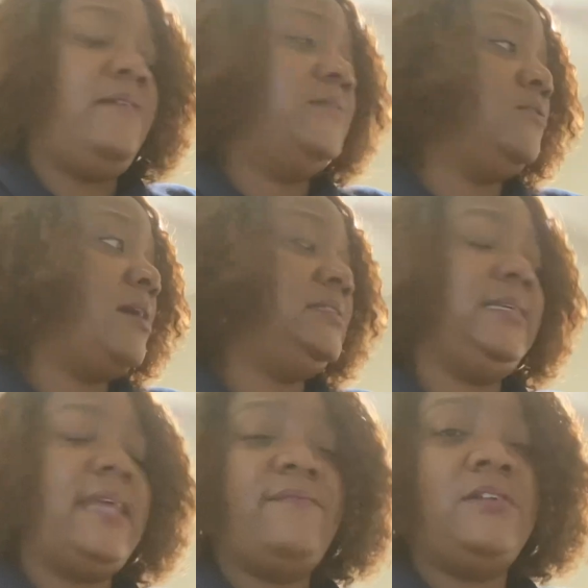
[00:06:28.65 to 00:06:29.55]
even though I
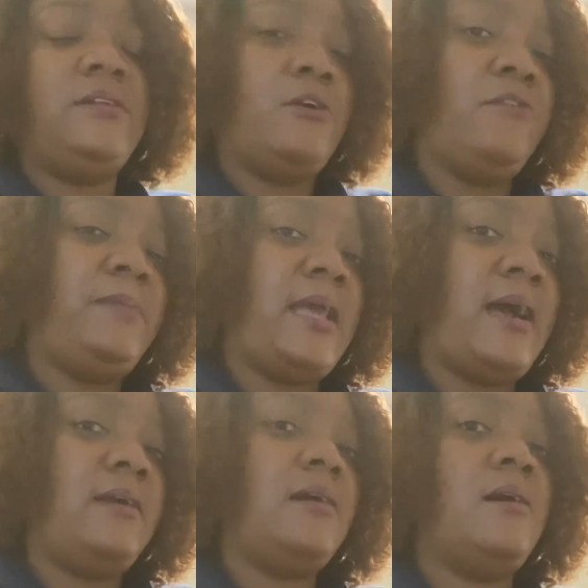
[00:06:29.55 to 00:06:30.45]
did have the nerve block.